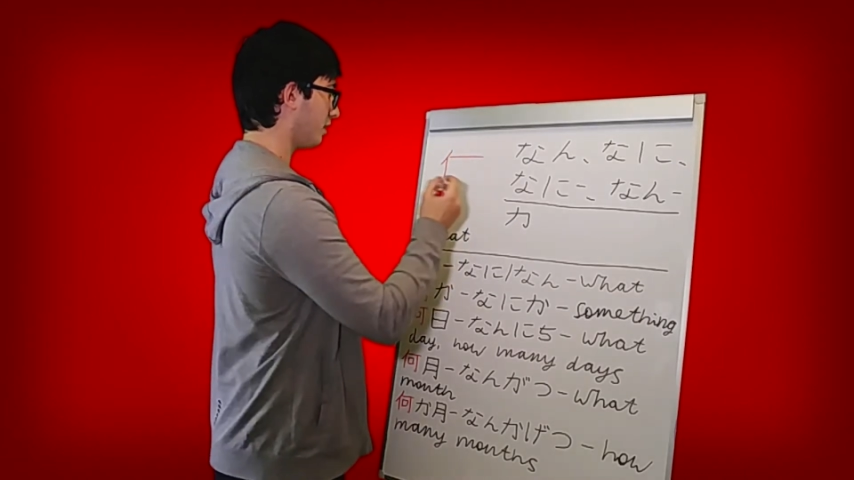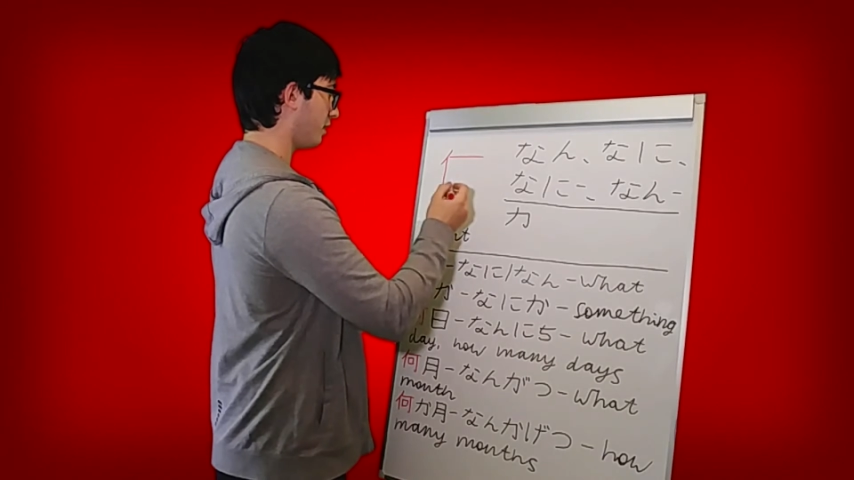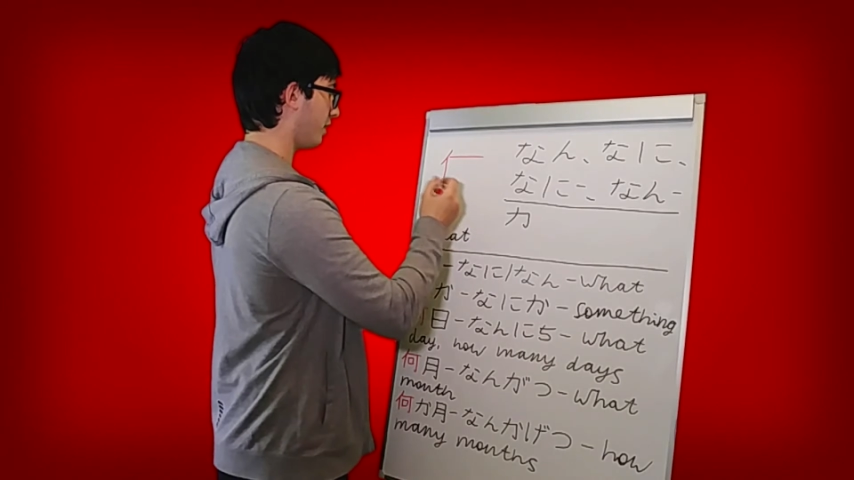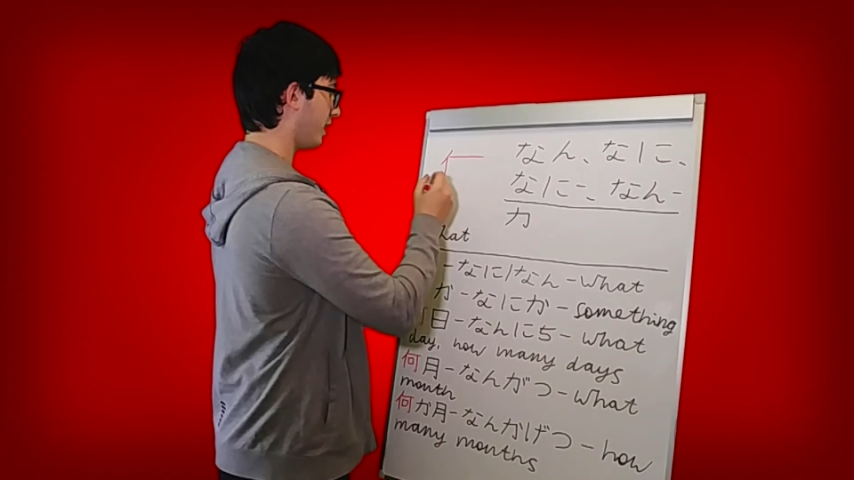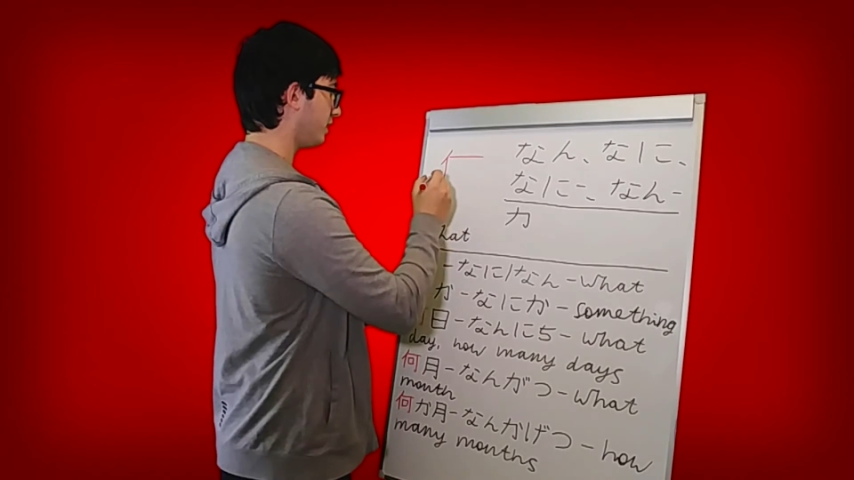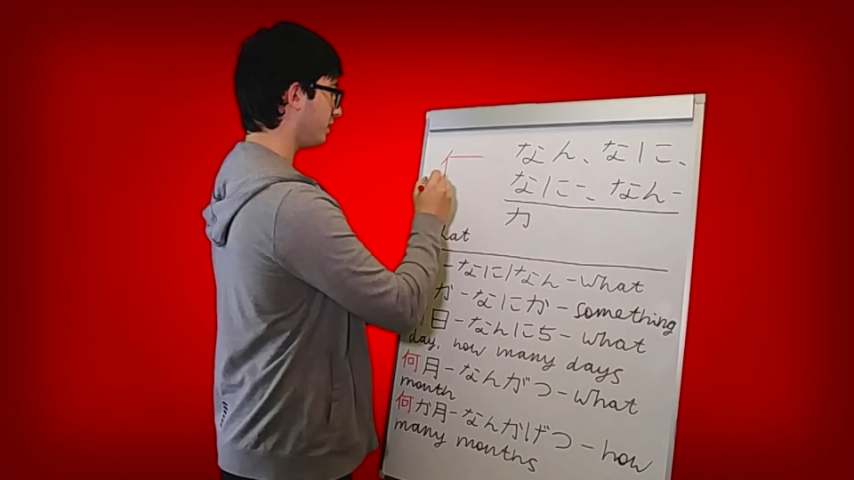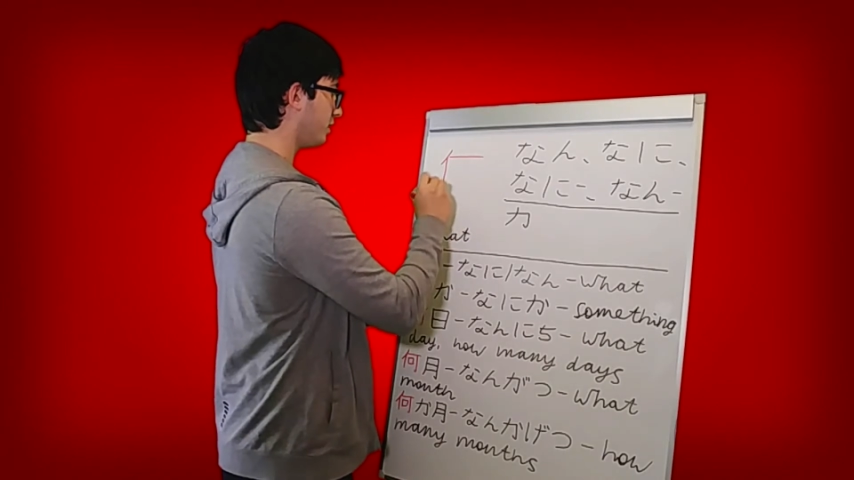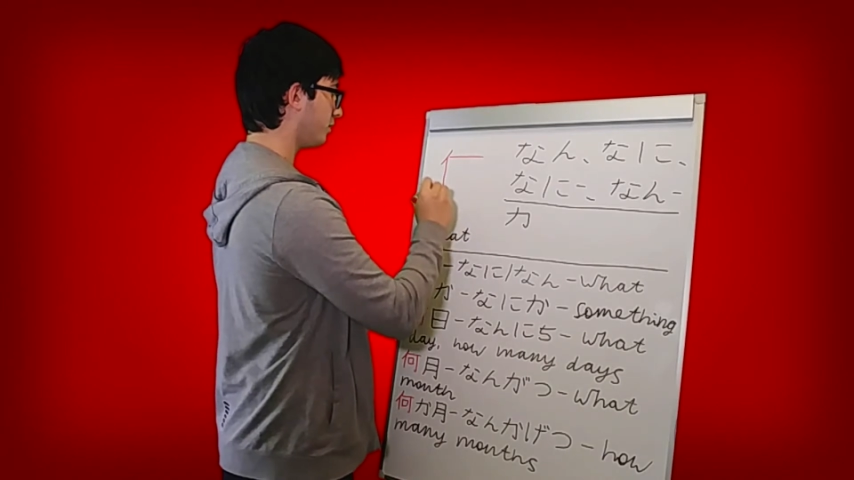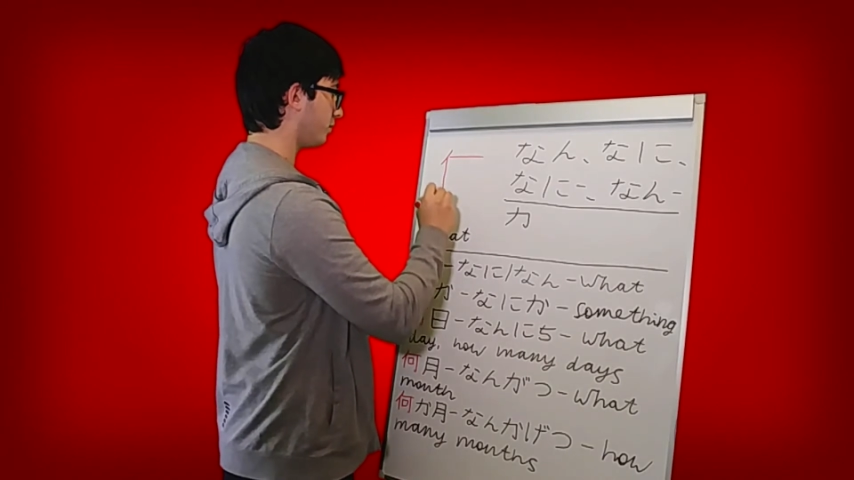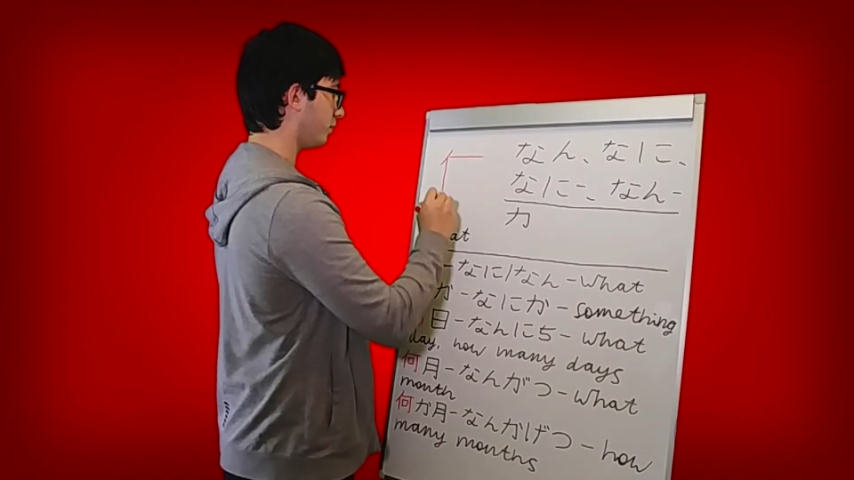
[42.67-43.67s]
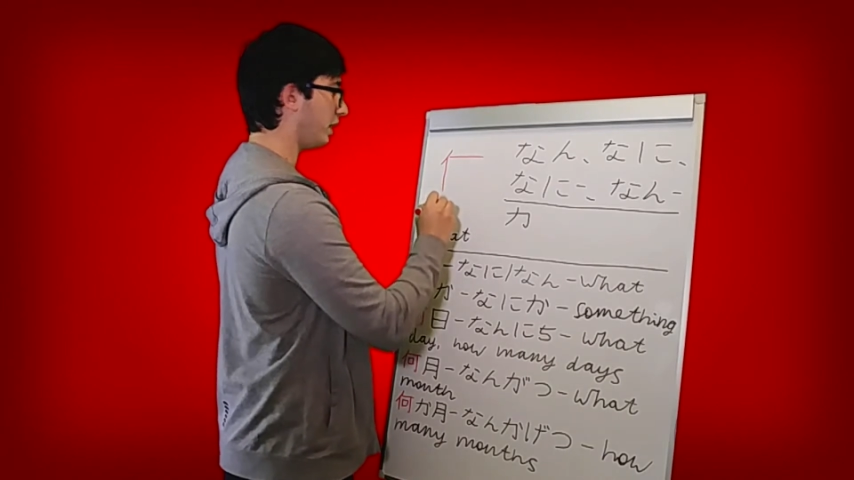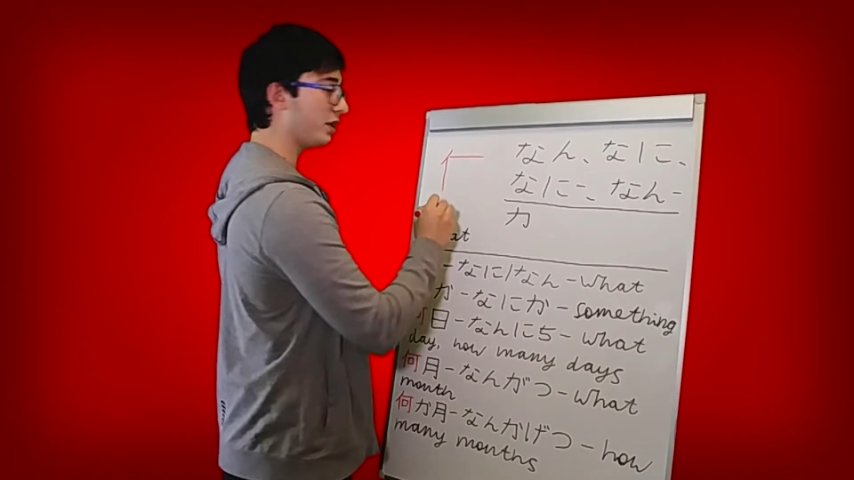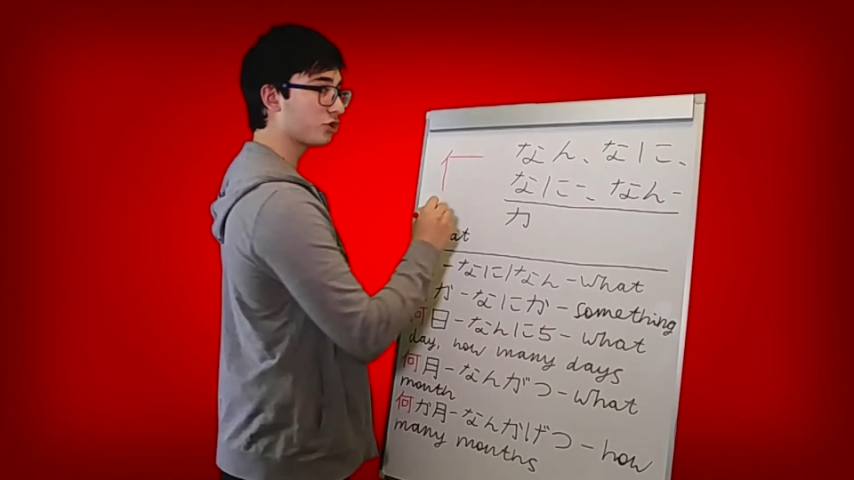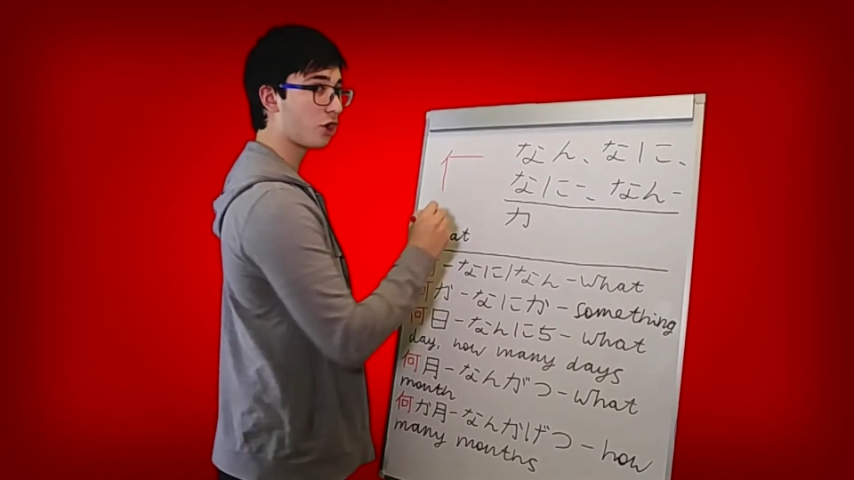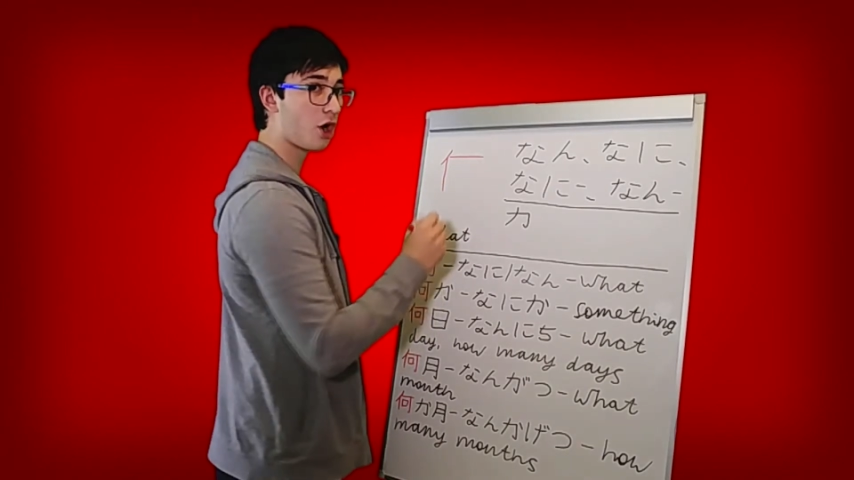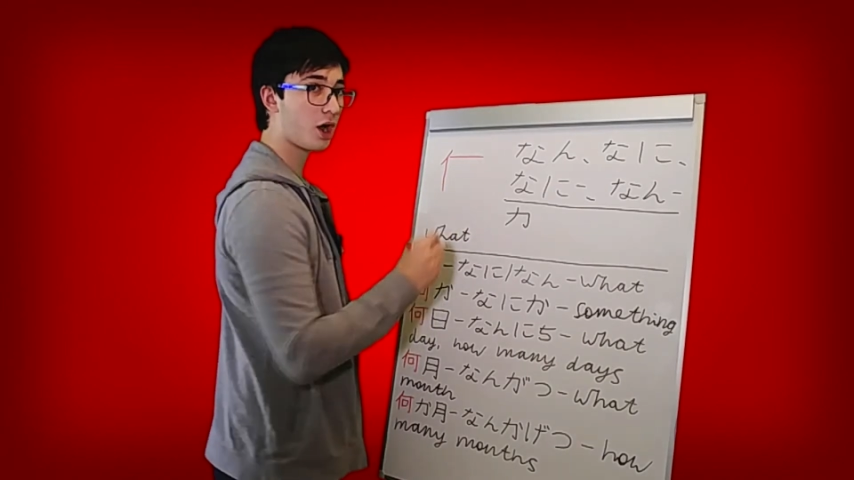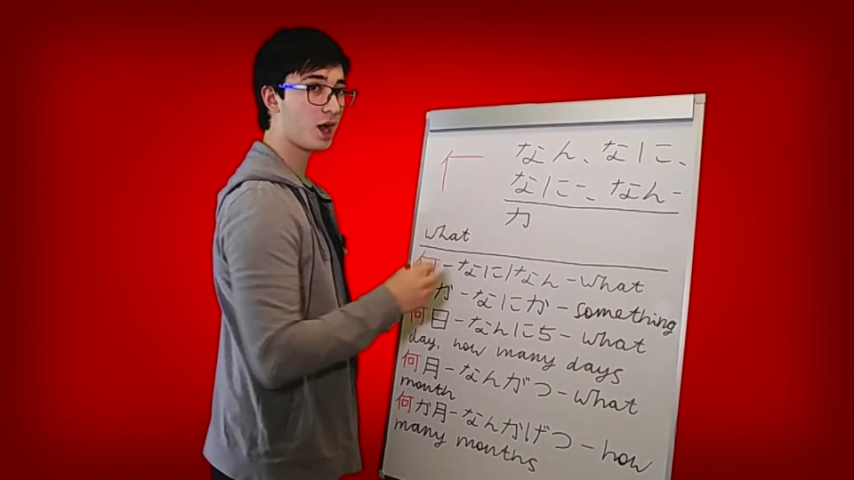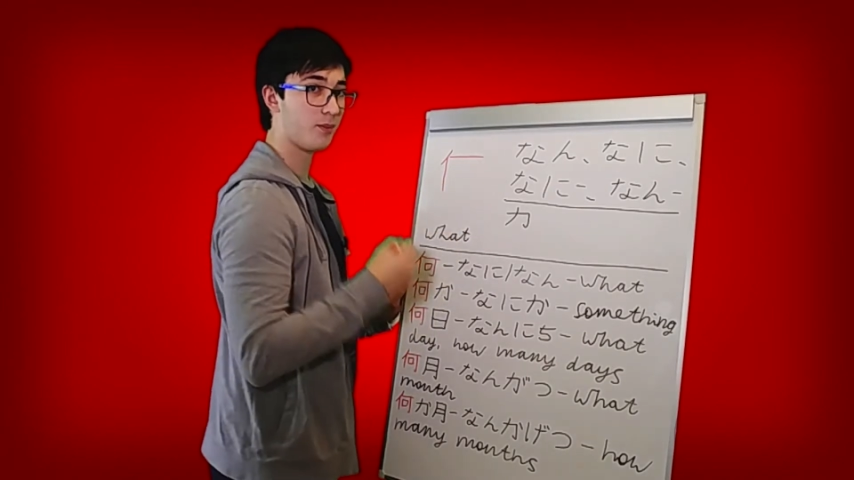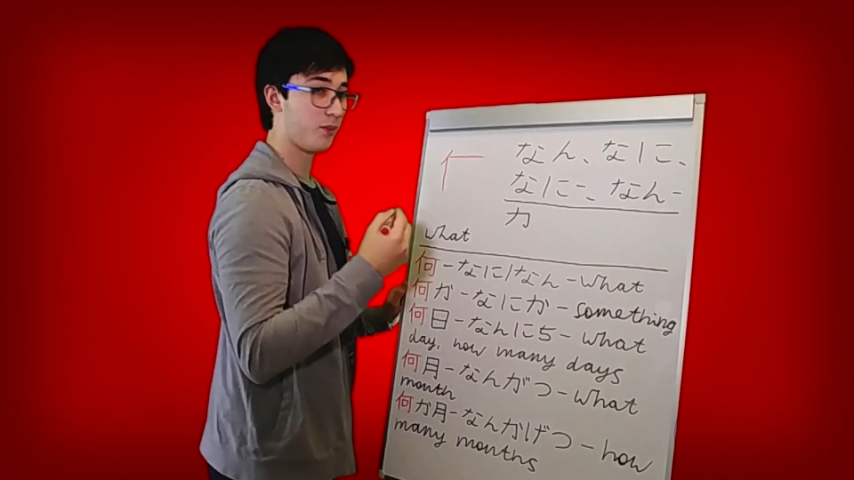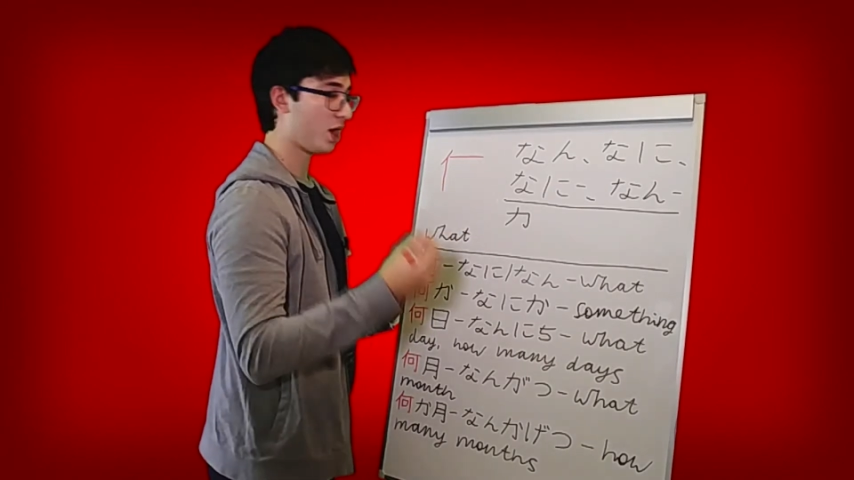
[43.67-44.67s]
Then we draw a